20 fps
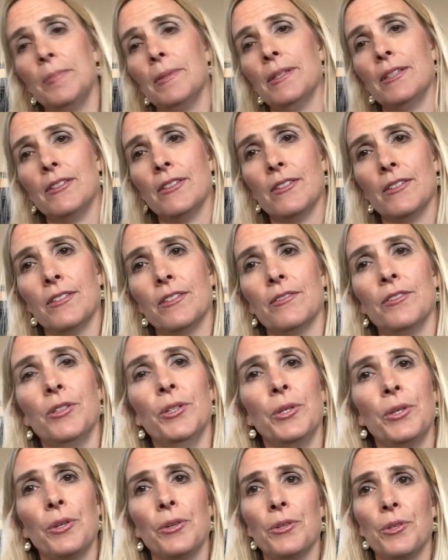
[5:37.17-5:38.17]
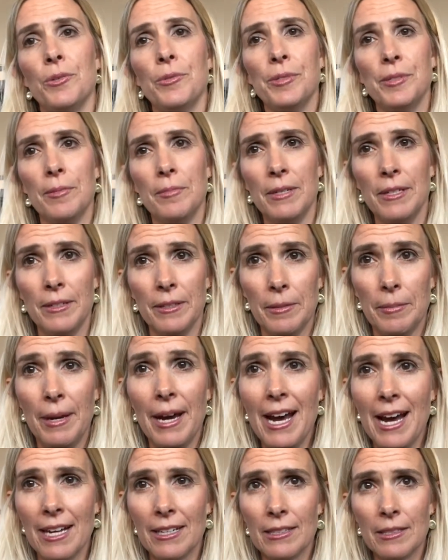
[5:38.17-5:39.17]
pieces of who you used to be in the
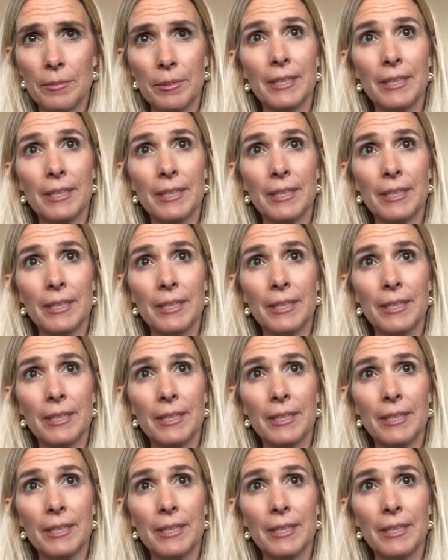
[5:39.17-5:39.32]
past,